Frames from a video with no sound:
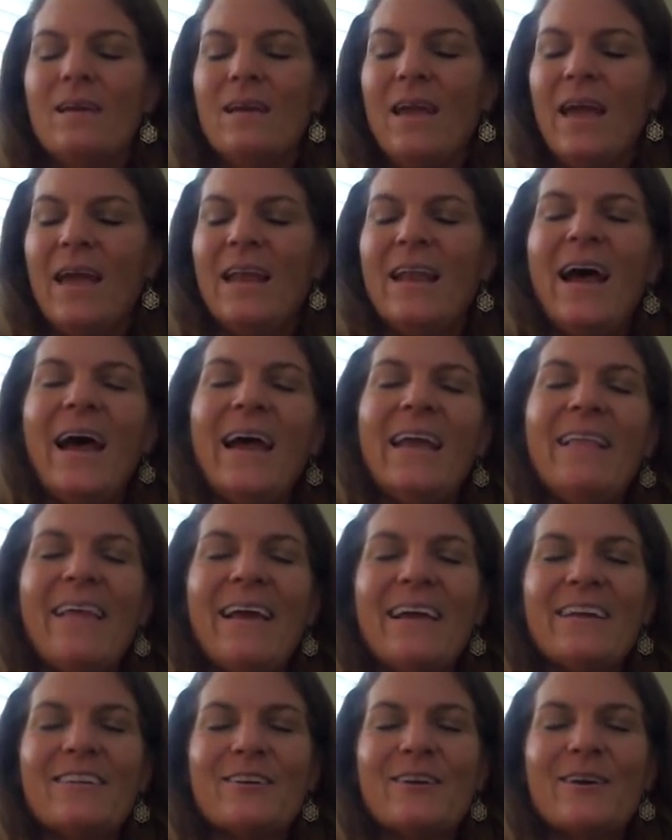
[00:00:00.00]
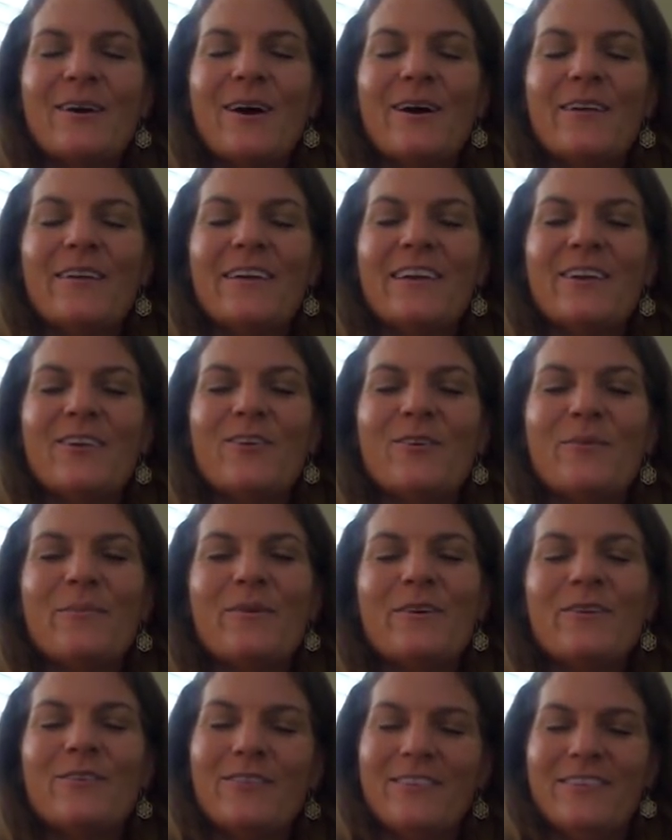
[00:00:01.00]
And I like to call it your
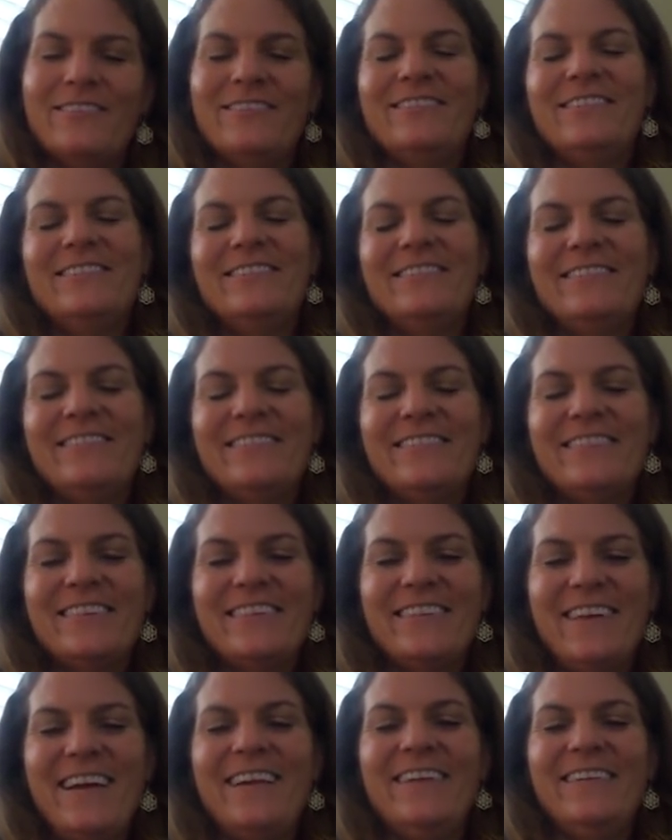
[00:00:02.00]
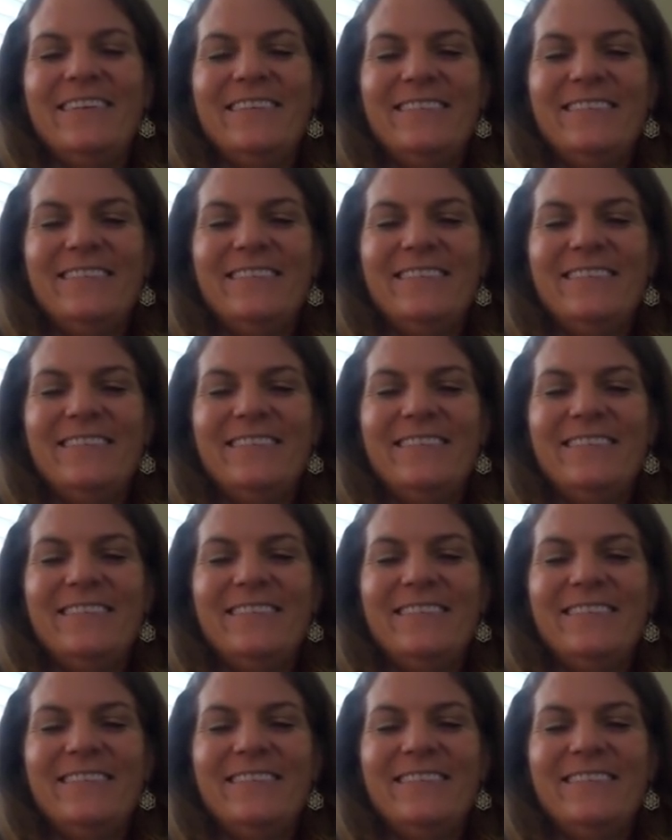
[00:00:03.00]
personal sun.